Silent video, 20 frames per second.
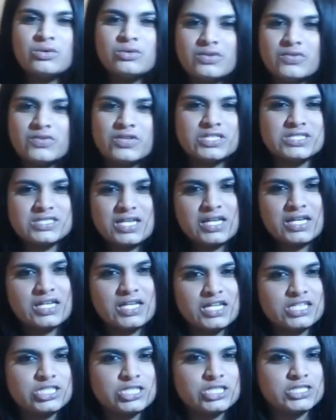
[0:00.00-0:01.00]
This day
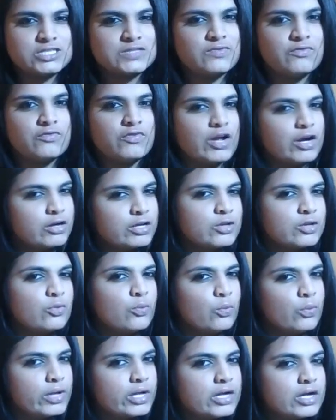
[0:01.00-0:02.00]
and age, it's very
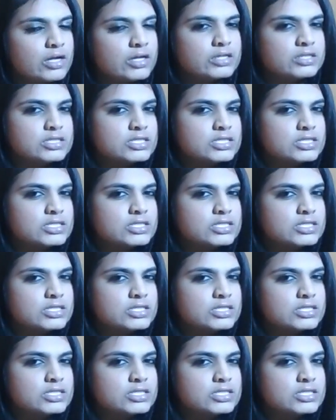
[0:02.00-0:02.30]
weird